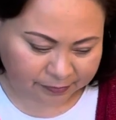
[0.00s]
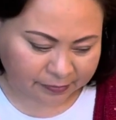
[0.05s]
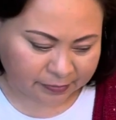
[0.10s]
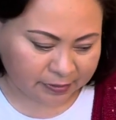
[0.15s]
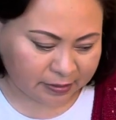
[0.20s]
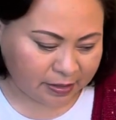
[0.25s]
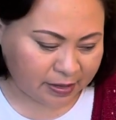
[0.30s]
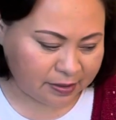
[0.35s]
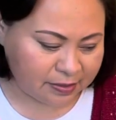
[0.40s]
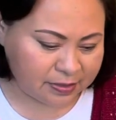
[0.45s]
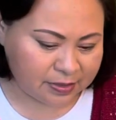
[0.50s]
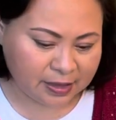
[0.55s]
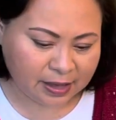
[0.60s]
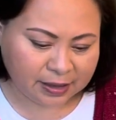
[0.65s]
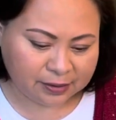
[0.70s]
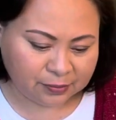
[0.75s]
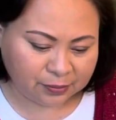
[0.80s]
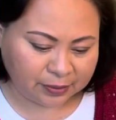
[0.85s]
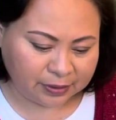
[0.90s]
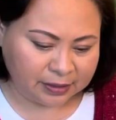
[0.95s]
And then
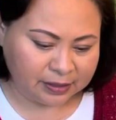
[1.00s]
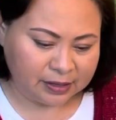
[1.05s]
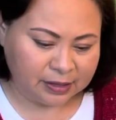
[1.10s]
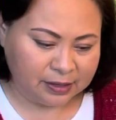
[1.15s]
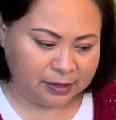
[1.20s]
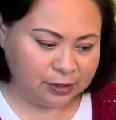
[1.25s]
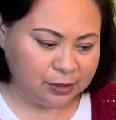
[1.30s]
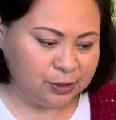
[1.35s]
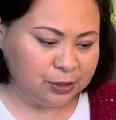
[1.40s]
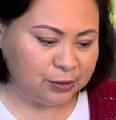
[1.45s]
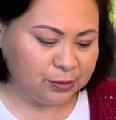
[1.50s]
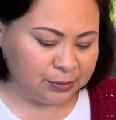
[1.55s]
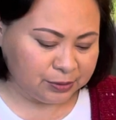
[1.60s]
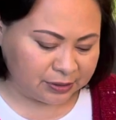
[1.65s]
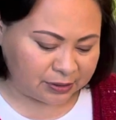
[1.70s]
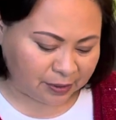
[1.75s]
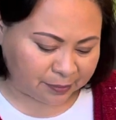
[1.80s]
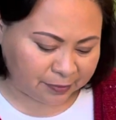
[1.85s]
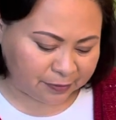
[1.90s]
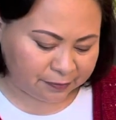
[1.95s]
we're going to use
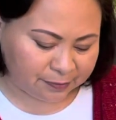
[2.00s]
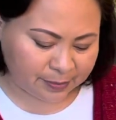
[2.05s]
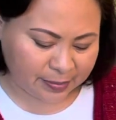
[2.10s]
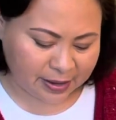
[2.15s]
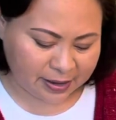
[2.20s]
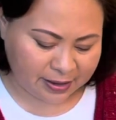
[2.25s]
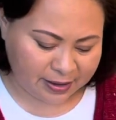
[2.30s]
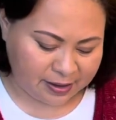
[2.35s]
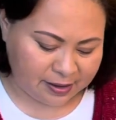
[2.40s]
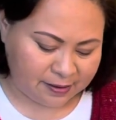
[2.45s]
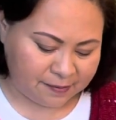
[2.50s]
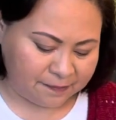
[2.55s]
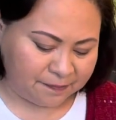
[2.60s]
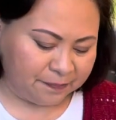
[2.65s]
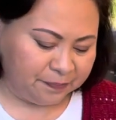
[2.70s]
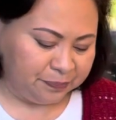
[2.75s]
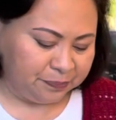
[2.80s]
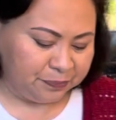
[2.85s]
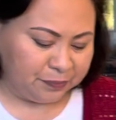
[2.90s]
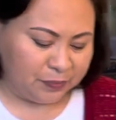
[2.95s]
some of my
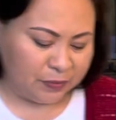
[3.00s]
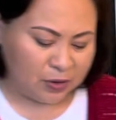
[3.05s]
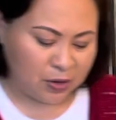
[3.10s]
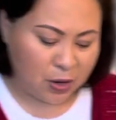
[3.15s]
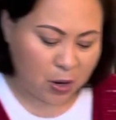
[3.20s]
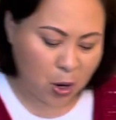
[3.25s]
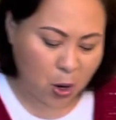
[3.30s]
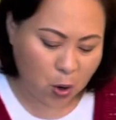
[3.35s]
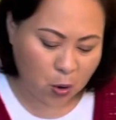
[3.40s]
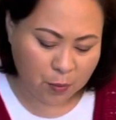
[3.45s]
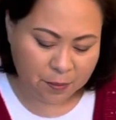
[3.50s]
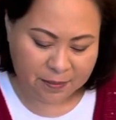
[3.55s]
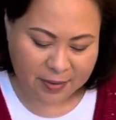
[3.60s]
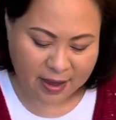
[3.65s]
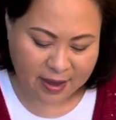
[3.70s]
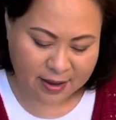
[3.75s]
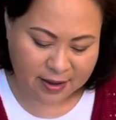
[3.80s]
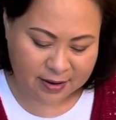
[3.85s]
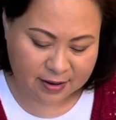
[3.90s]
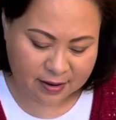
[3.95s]

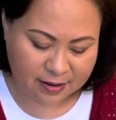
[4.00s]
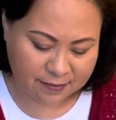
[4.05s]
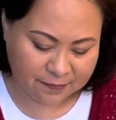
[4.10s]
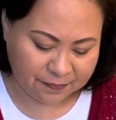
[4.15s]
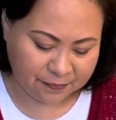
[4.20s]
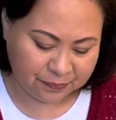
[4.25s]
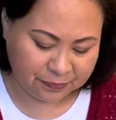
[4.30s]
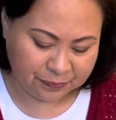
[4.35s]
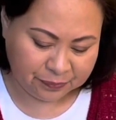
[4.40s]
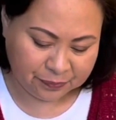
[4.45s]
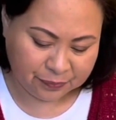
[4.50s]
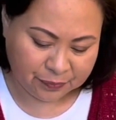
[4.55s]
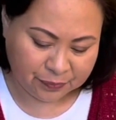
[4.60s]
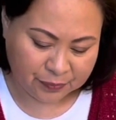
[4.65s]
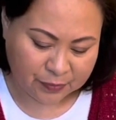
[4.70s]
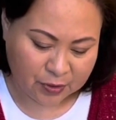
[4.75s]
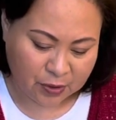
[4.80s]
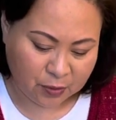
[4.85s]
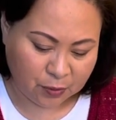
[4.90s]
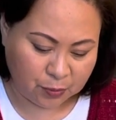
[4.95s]
homemade
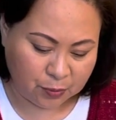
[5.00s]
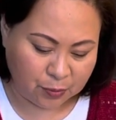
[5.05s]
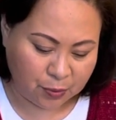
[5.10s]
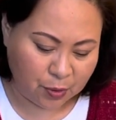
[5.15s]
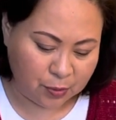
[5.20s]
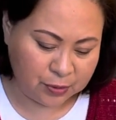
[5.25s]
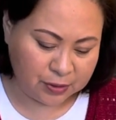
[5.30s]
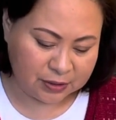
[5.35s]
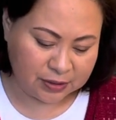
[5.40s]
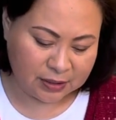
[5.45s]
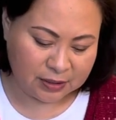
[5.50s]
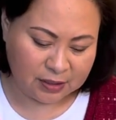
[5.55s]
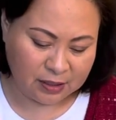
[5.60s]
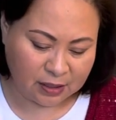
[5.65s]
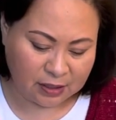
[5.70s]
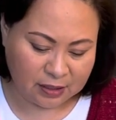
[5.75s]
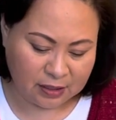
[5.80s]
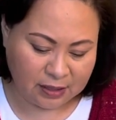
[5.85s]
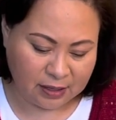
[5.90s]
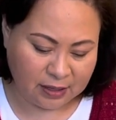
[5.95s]
roasted
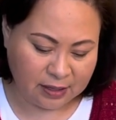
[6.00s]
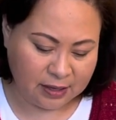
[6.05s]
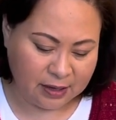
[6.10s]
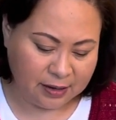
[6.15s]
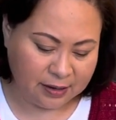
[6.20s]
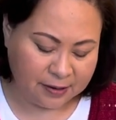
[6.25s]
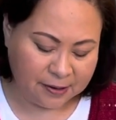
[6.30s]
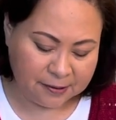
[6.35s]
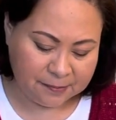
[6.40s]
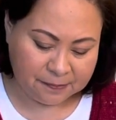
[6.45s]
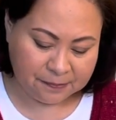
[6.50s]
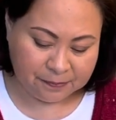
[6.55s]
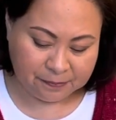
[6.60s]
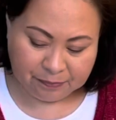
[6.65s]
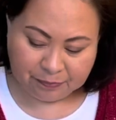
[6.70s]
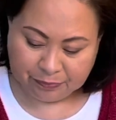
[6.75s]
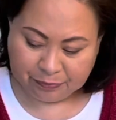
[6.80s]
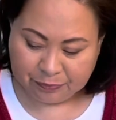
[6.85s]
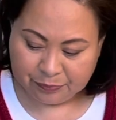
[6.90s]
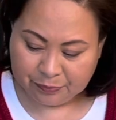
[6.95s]
garlic here.
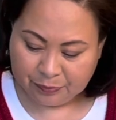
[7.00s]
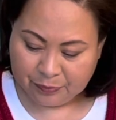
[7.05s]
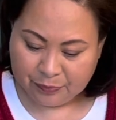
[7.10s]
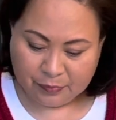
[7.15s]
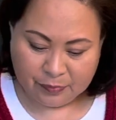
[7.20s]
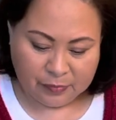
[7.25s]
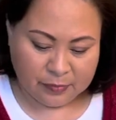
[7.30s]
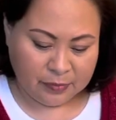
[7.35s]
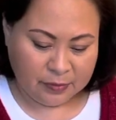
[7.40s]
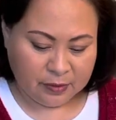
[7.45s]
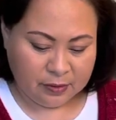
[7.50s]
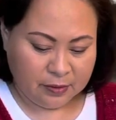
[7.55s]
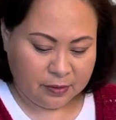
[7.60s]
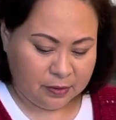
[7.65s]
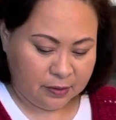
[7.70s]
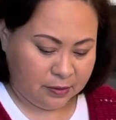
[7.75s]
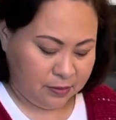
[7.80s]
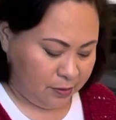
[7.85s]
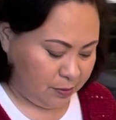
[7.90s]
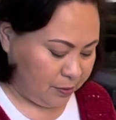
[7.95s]

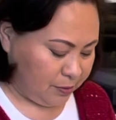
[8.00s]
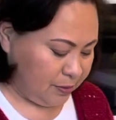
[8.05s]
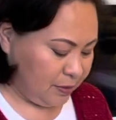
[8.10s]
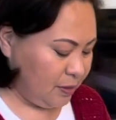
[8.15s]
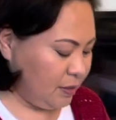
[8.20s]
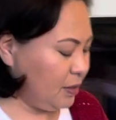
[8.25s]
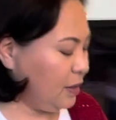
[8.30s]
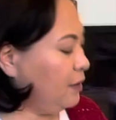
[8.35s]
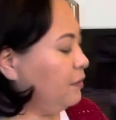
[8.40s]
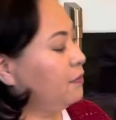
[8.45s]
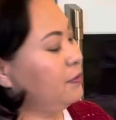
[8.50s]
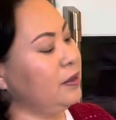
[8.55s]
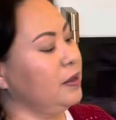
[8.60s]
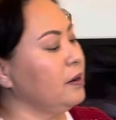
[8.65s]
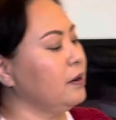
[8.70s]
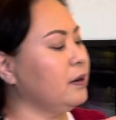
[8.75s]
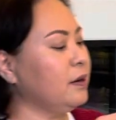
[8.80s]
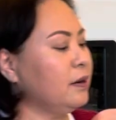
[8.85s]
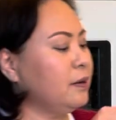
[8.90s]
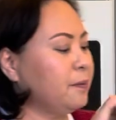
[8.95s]
I'll use the knife
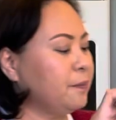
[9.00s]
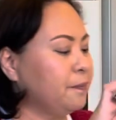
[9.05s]
here.